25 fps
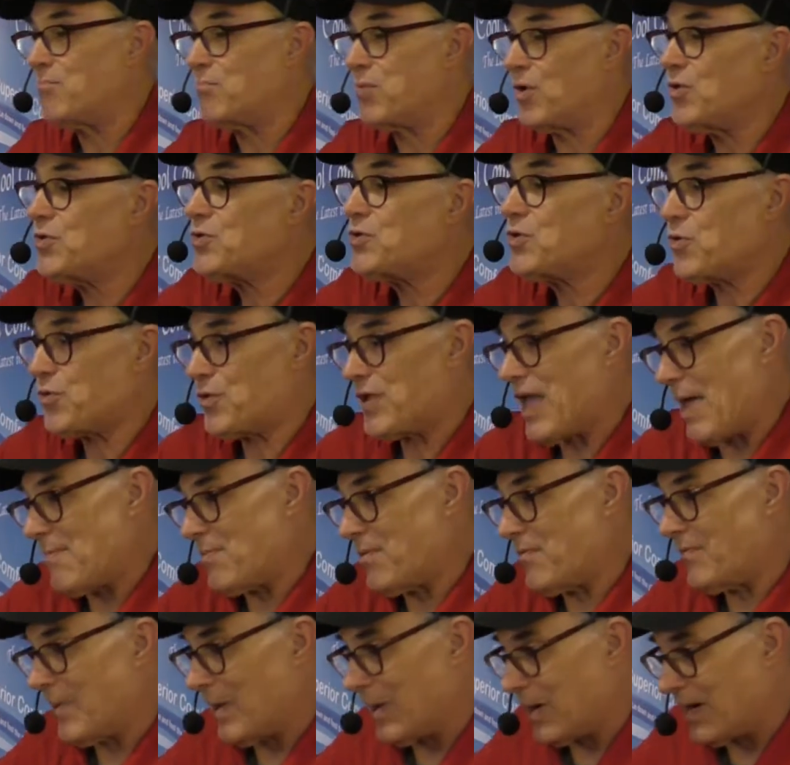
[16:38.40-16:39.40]
Bluetooth
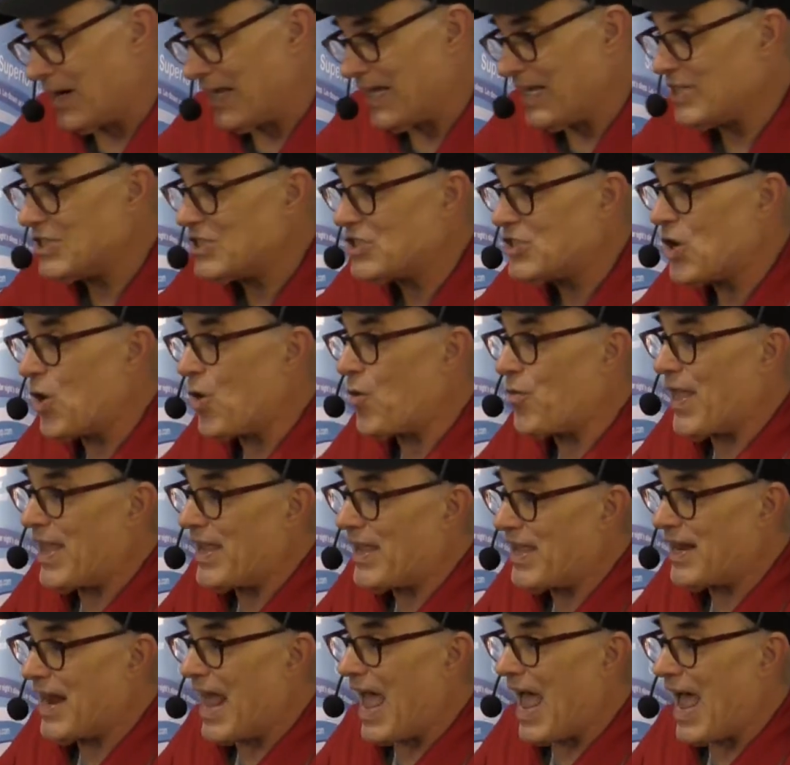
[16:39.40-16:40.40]
capability, so
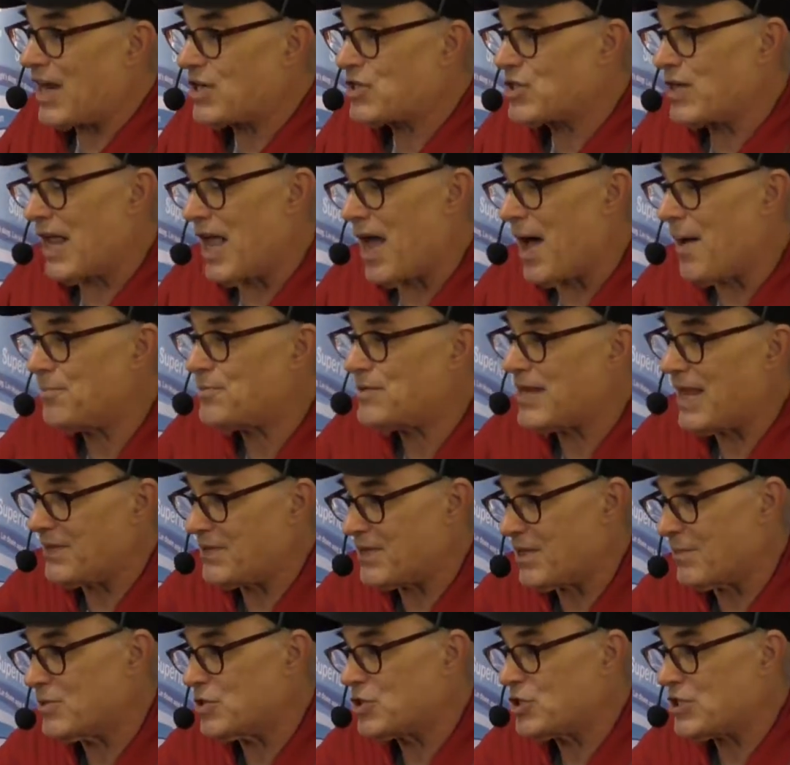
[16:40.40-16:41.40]
they can actually
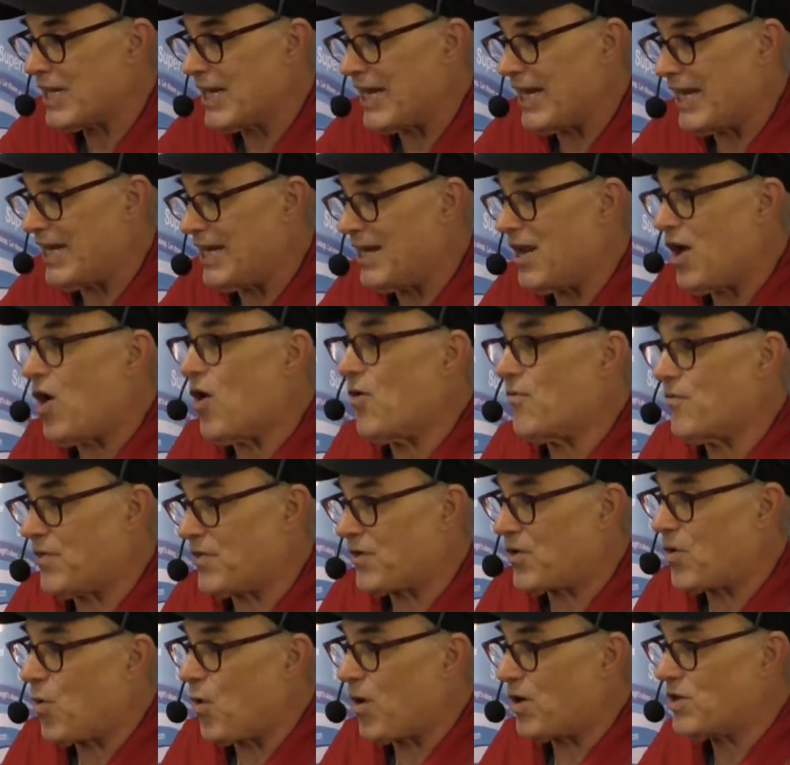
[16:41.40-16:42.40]
update the machine over
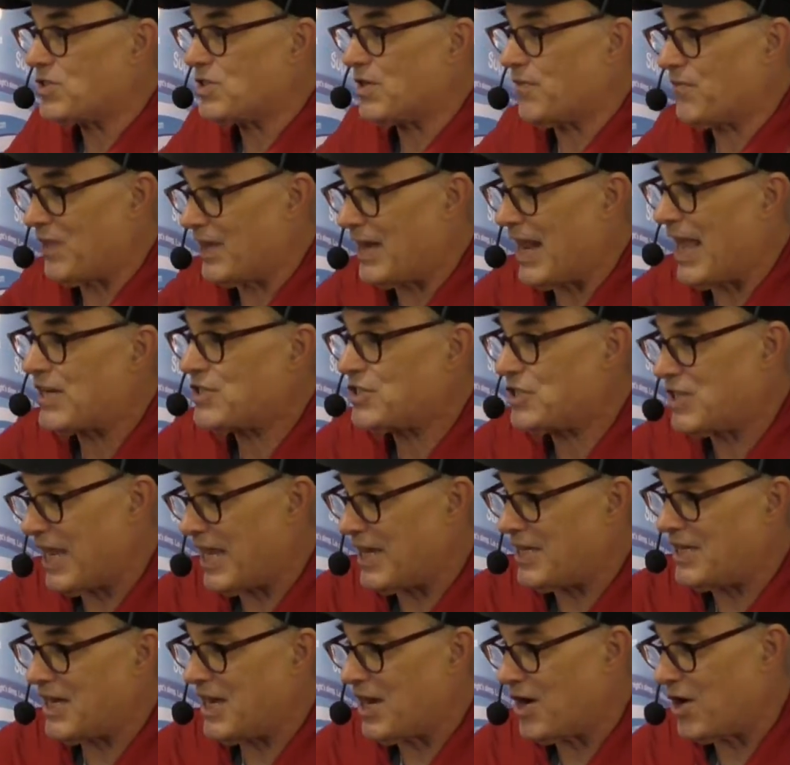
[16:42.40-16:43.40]
the course of the next
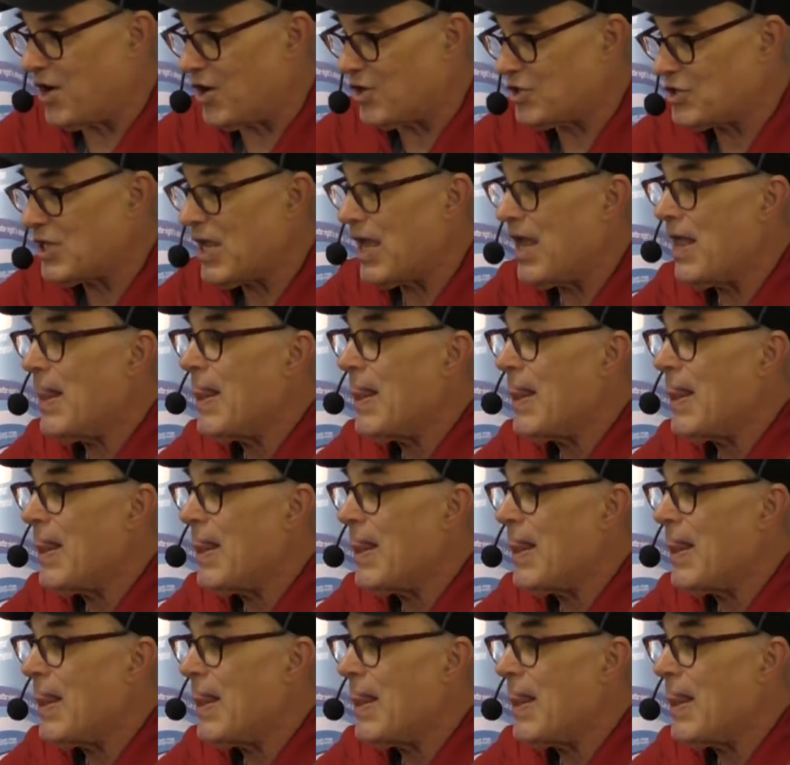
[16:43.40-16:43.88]
10 years.